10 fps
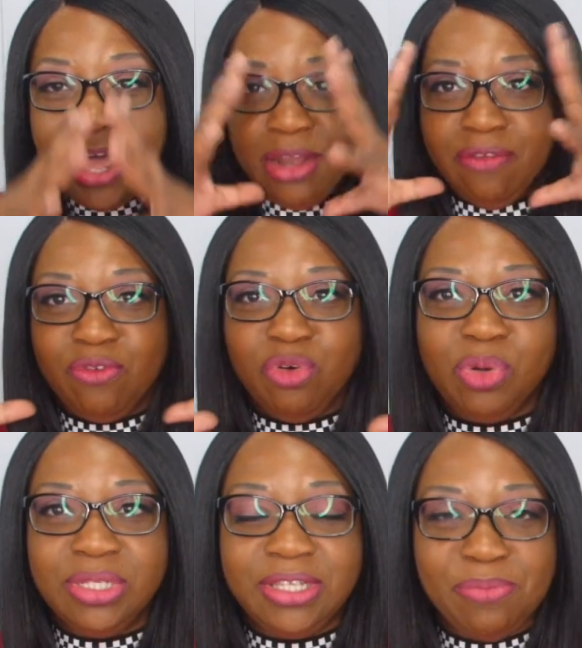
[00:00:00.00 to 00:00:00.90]
and of
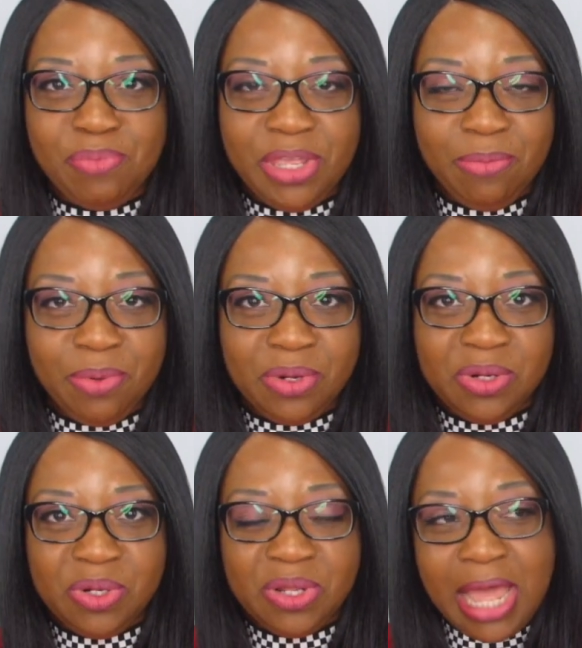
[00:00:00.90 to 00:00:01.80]
course some
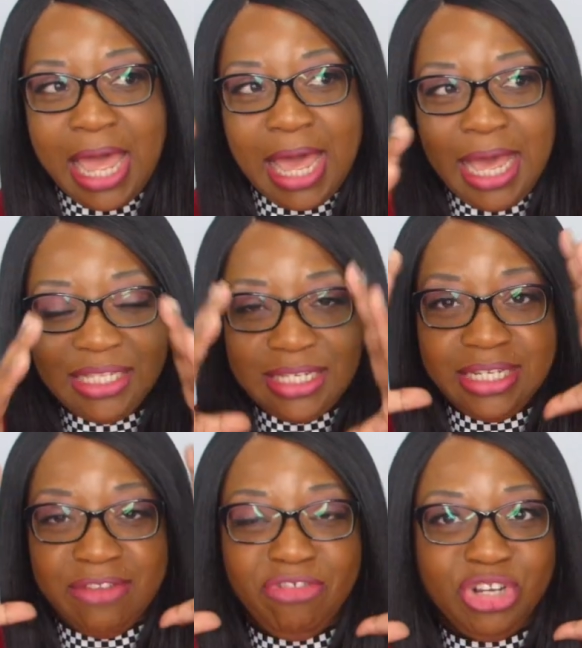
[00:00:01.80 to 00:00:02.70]
people has a
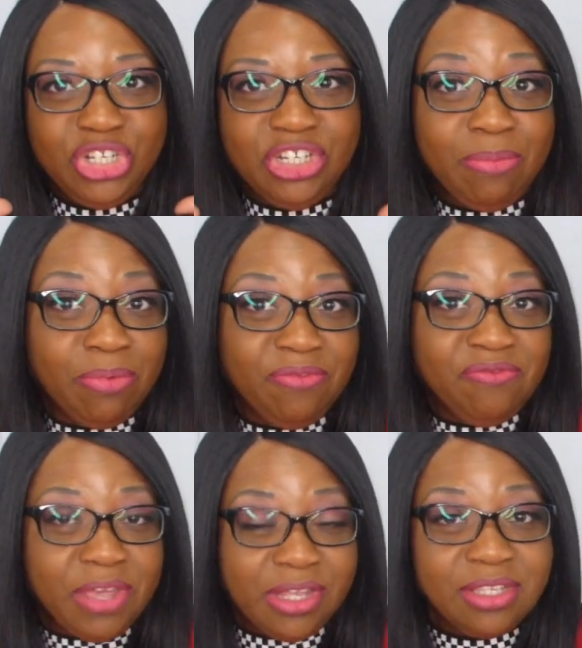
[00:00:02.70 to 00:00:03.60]
different shape
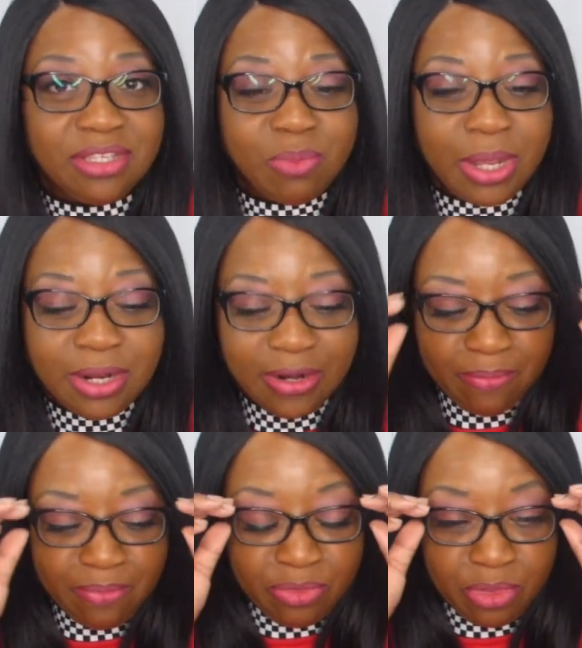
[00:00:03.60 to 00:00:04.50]
face as
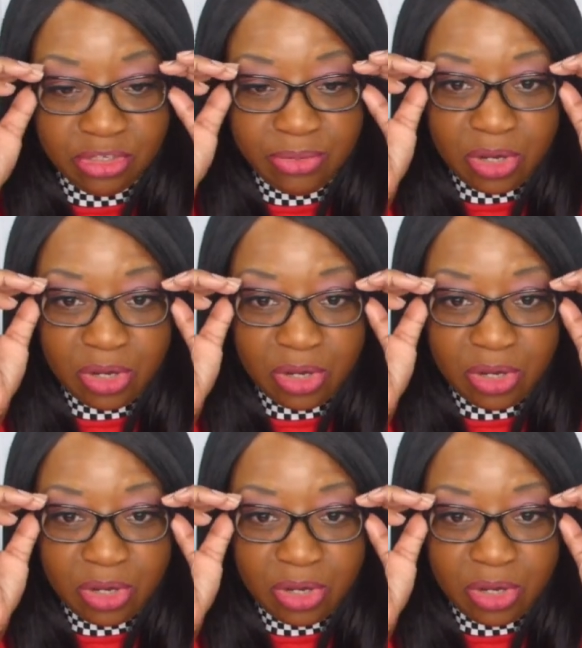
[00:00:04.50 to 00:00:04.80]
well so